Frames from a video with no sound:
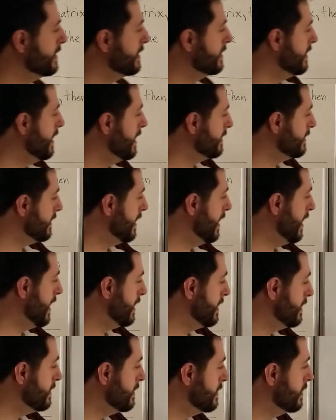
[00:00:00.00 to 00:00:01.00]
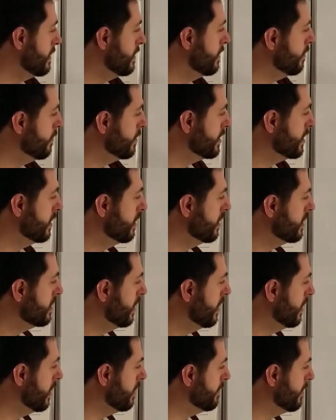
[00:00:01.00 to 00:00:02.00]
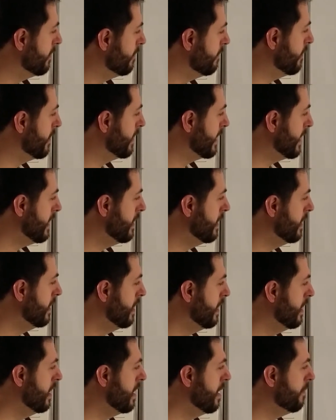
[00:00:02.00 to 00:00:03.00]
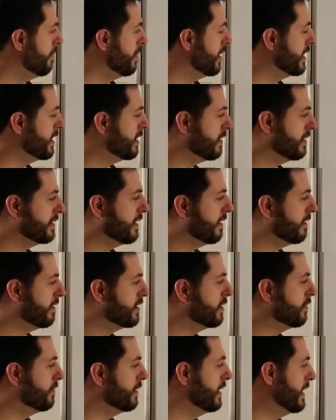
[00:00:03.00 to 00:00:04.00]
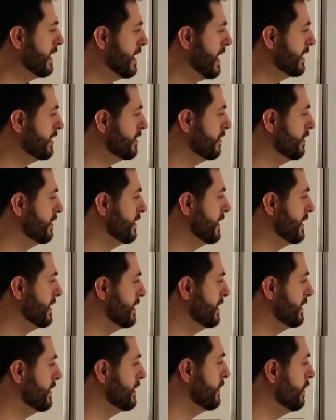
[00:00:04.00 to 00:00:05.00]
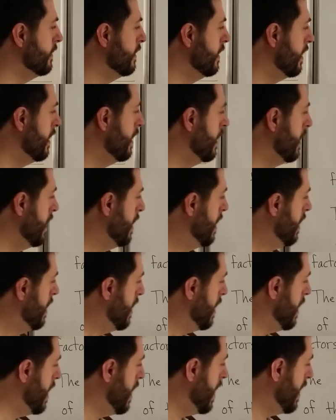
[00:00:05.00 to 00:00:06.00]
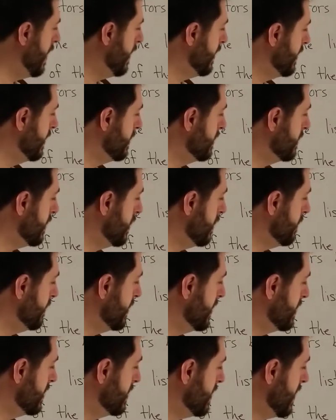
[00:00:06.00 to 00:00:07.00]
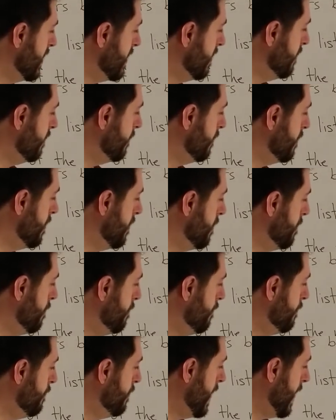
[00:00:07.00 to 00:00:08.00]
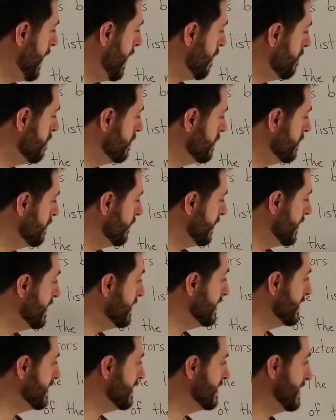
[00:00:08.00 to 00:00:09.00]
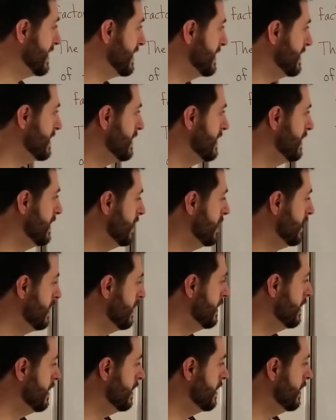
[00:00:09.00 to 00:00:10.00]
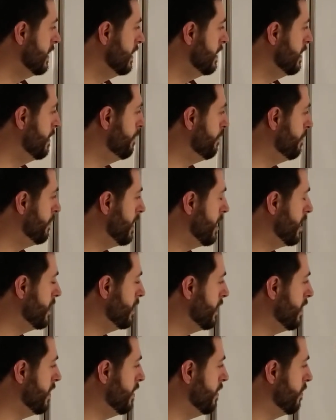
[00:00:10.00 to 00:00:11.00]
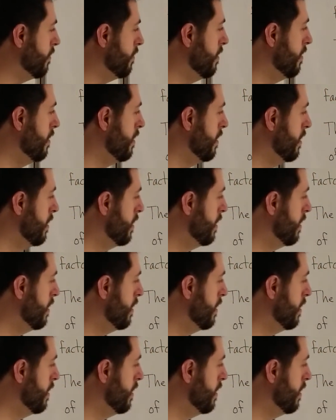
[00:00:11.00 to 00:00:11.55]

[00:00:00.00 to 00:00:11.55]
this set S, which looks a little bit funny, but it turns out it's a really natural thing to do. It's going to be the set of pairs of indices, p and q,